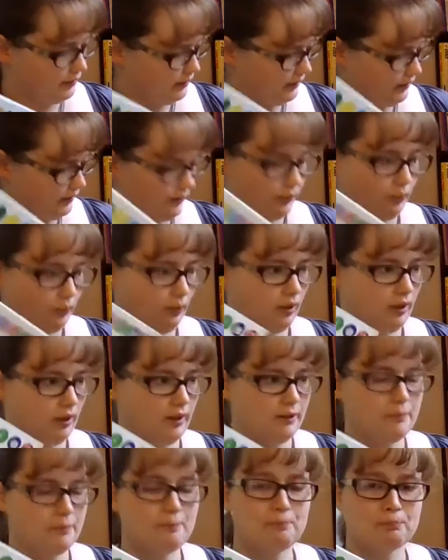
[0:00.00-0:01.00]
this
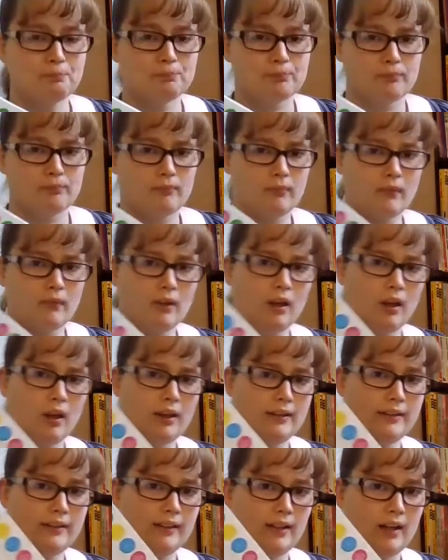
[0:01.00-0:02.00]
one
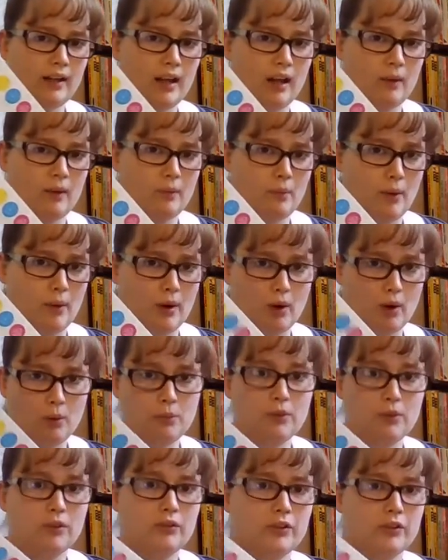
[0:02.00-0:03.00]
I did at my home
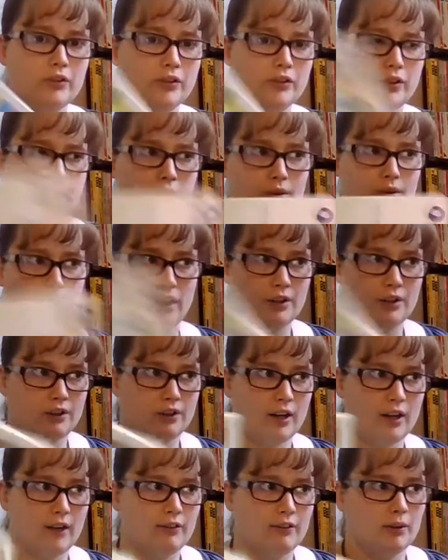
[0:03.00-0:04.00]
university, so it got
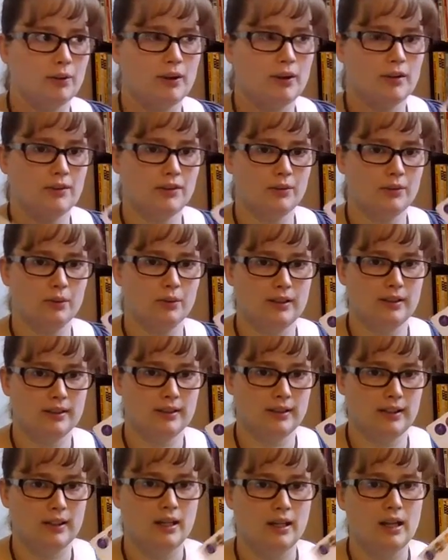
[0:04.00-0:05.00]
drug everywhere, and this one I
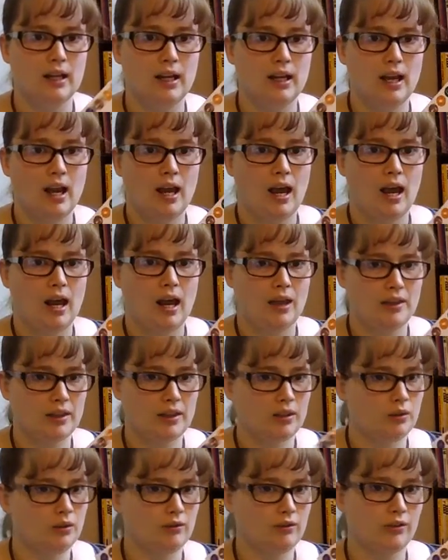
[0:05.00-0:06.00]
did at the
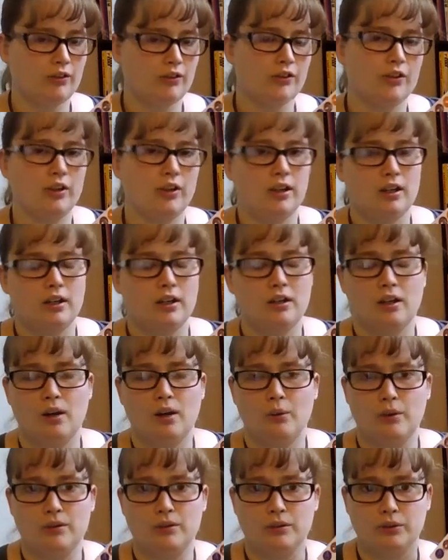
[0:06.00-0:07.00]
university I
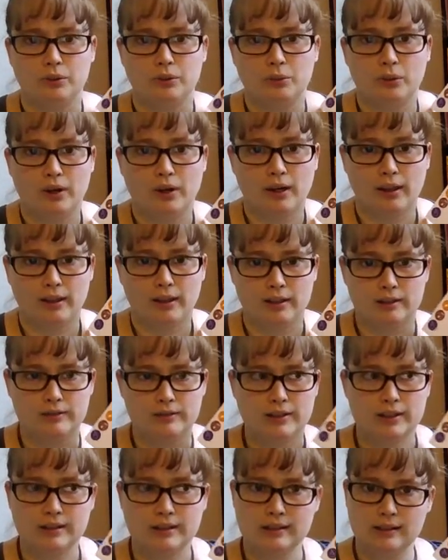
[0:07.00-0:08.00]
went to when I lived
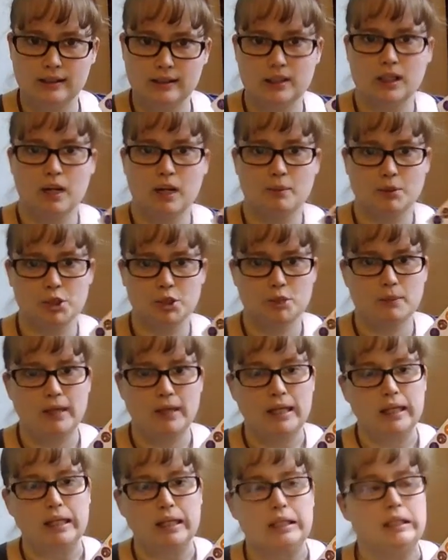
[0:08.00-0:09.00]
in Saitama,
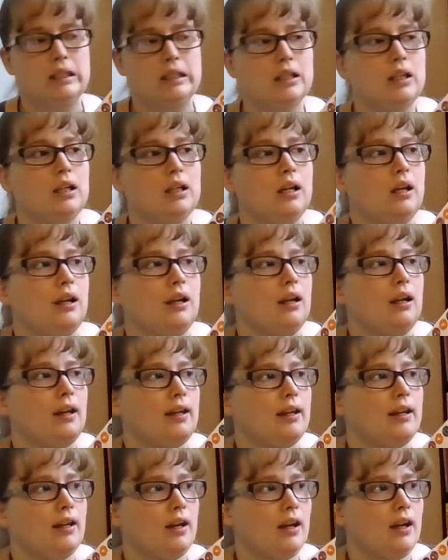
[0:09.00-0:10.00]
Japan.
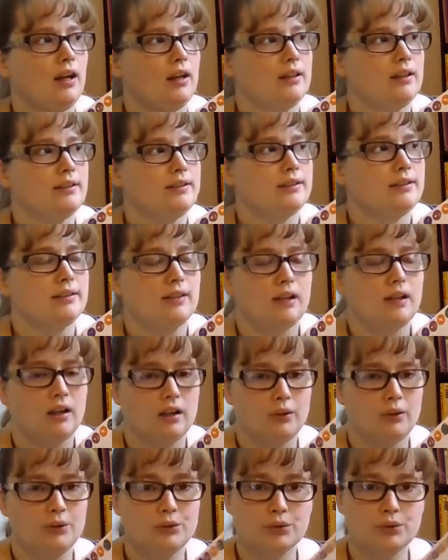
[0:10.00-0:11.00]
And
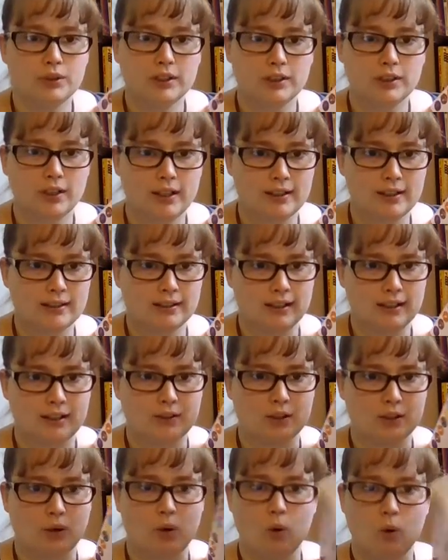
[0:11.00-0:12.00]
it was really great to get
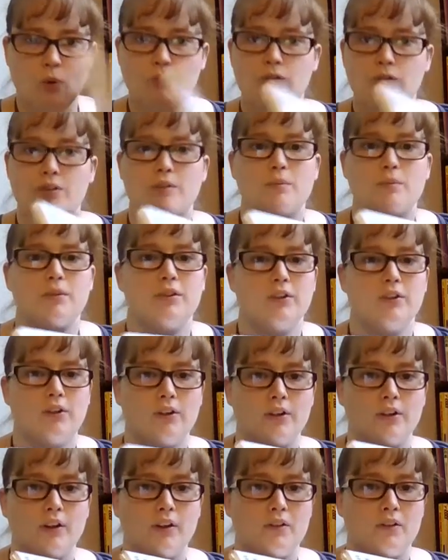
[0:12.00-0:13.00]
to go over the
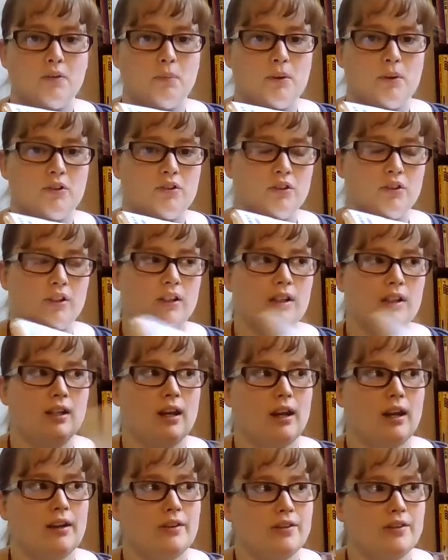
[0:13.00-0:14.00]
material, especially
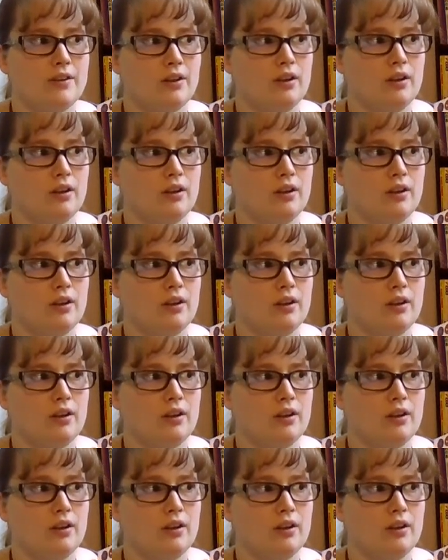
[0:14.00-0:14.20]
as